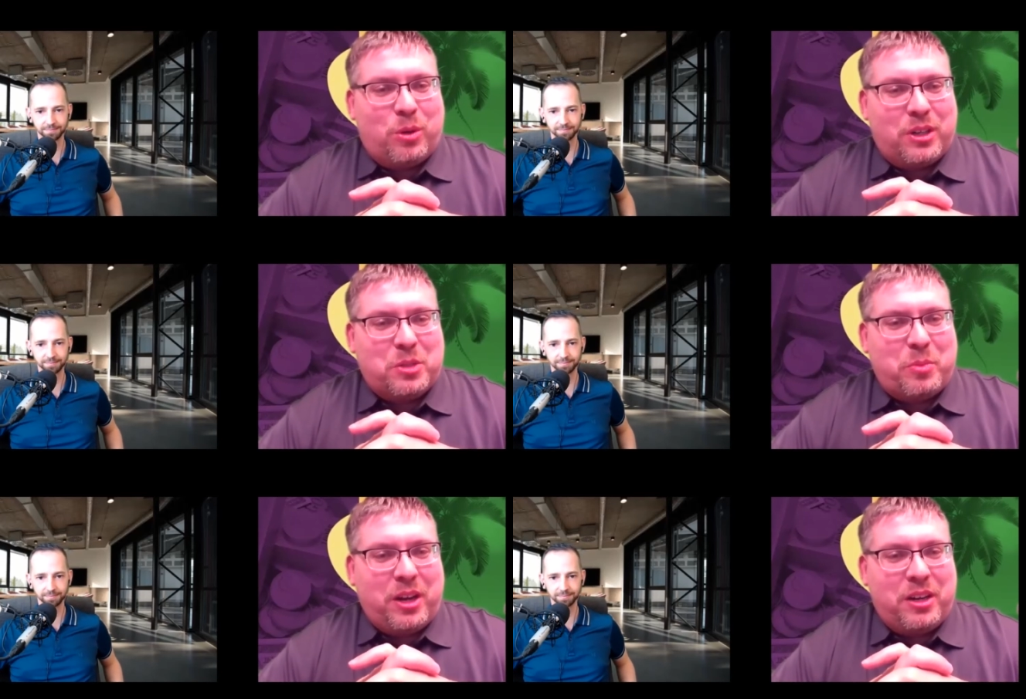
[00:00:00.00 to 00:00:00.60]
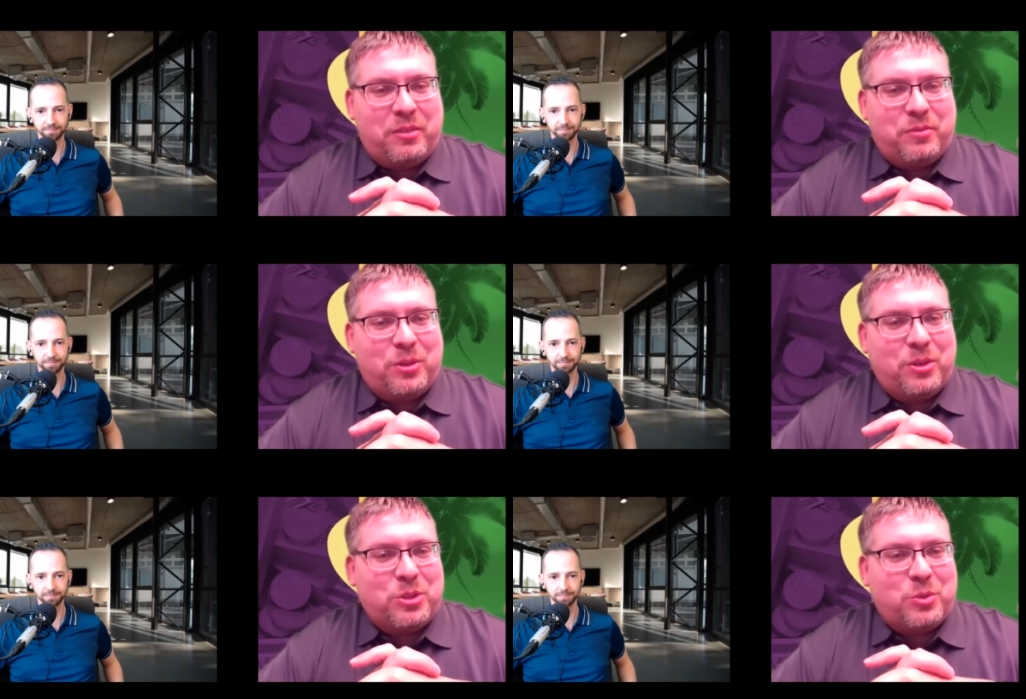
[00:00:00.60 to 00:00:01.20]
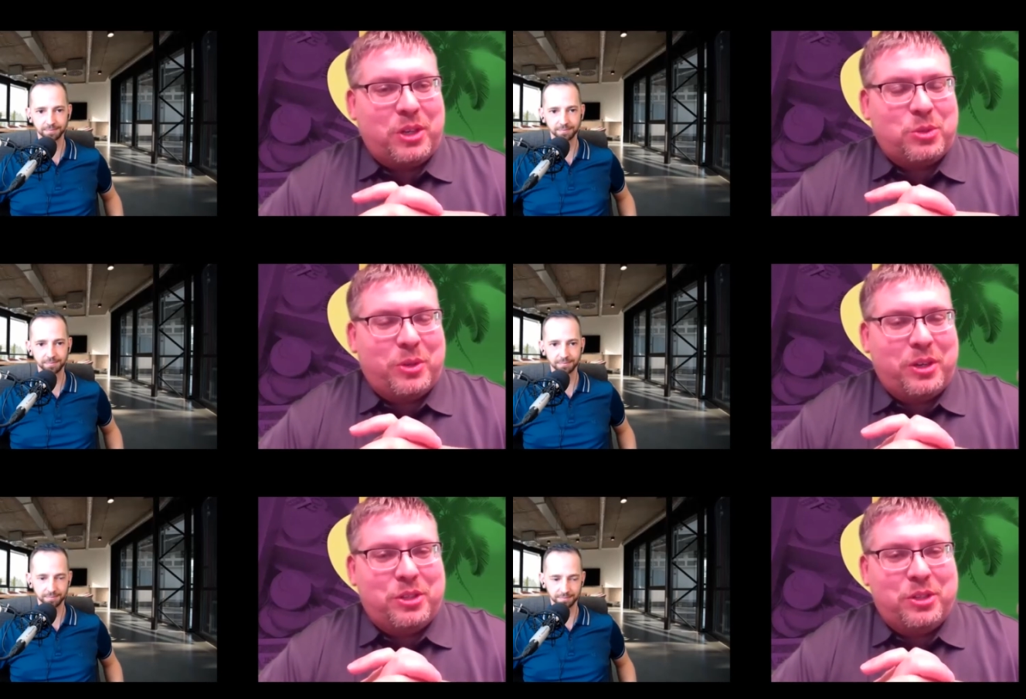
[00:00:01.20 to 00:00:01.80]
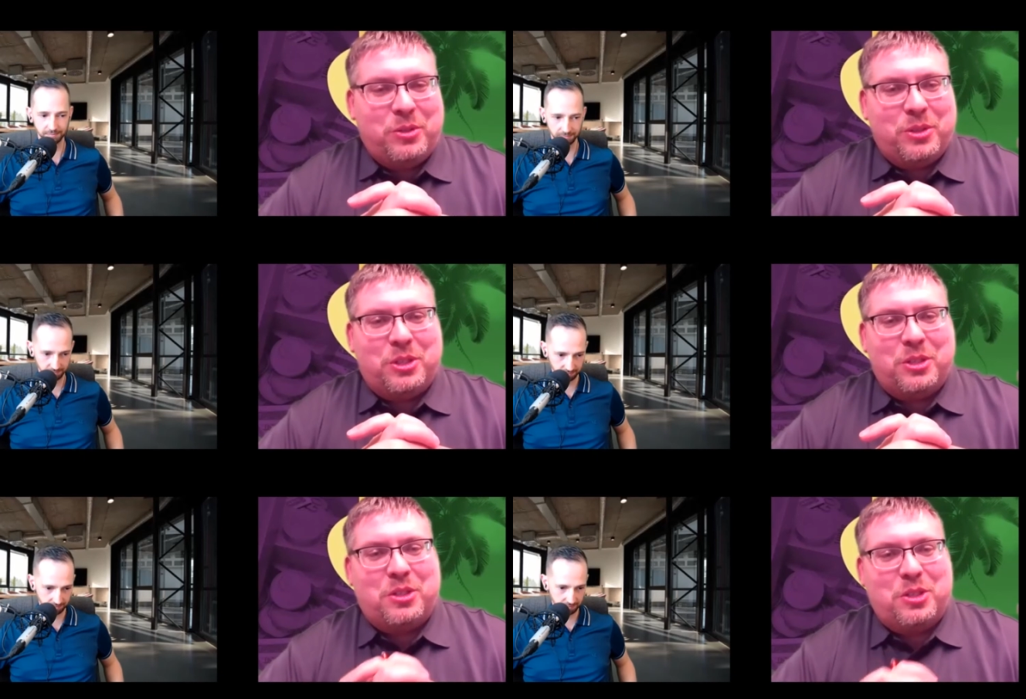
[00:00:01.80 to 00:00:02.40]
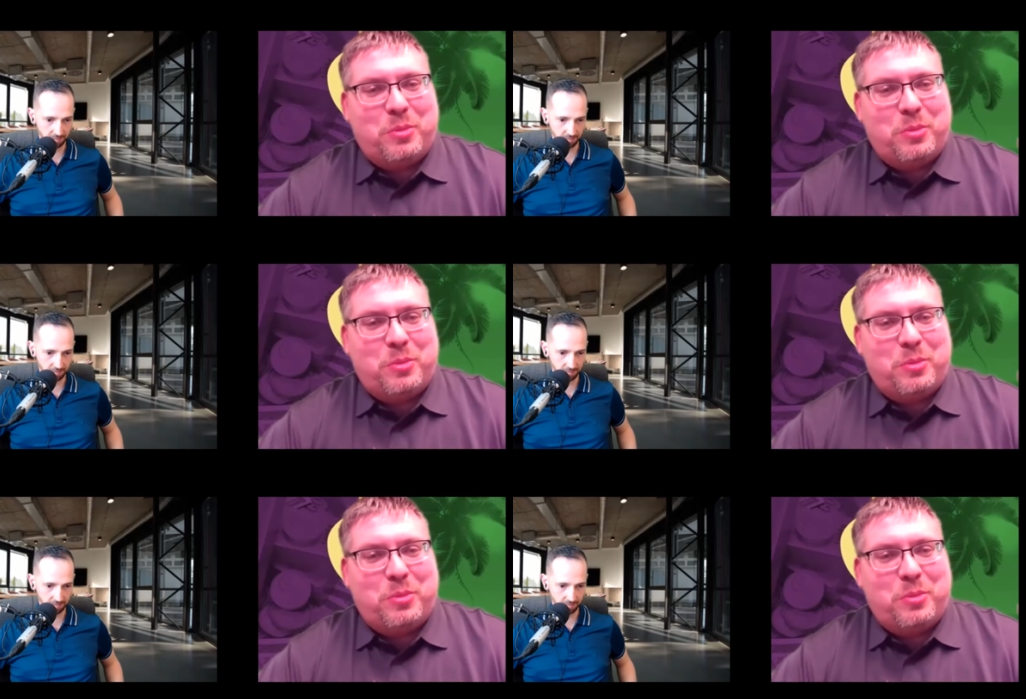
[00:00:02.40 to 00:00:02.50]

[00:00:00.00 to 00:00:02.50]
Speaker 1: or expanding for 2022, or just